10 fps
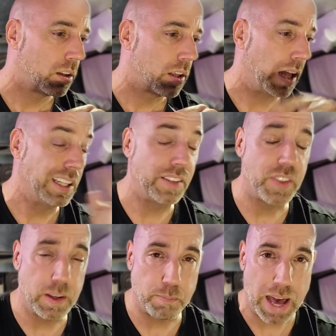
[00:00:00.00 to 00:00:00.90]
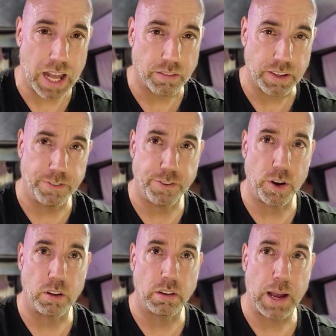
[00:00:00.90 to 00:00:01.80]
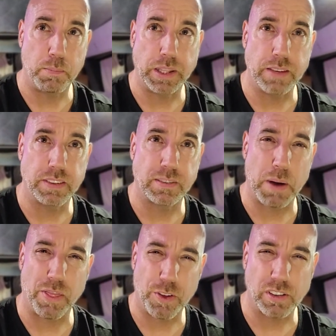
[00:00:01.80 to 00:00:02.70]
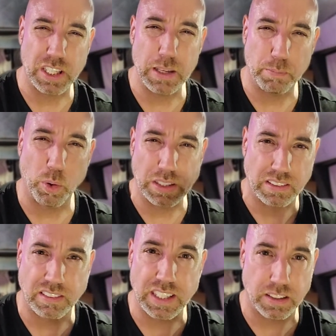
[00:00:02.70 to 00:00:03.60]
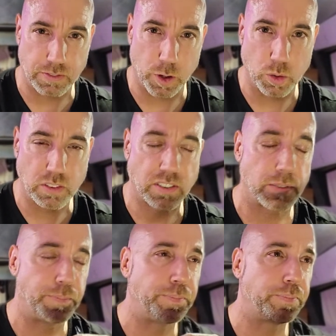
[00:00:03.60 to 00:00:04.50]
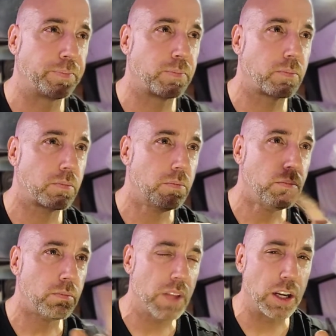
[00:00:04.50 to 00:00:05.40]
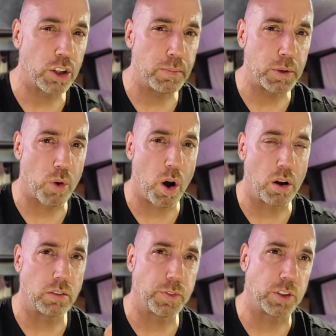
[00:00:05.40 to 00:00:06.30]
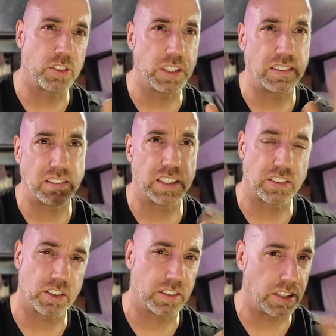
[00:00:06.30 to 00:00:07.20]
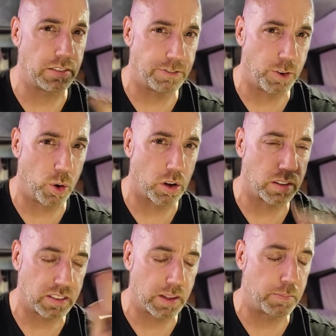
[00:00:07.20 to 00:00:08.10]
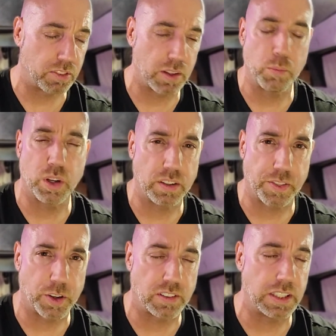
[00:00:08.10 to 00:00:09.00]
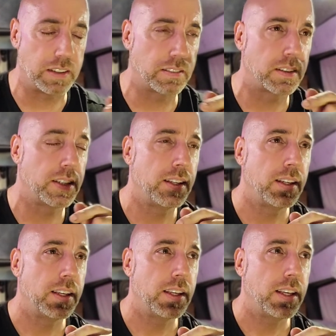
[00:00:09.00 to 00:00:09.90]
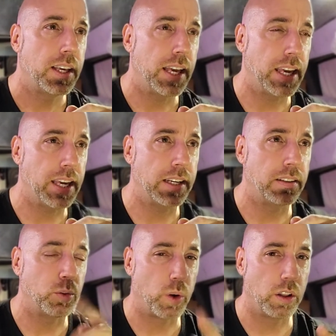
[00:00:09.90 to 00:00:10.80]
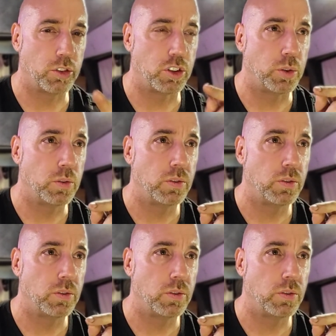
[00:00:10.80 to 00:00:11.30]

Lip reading: A lithium battery full, I believe, is about 13.6 volts. I could be wrong, 13.6, 13.4, somewhere in the 13s. And one of those two.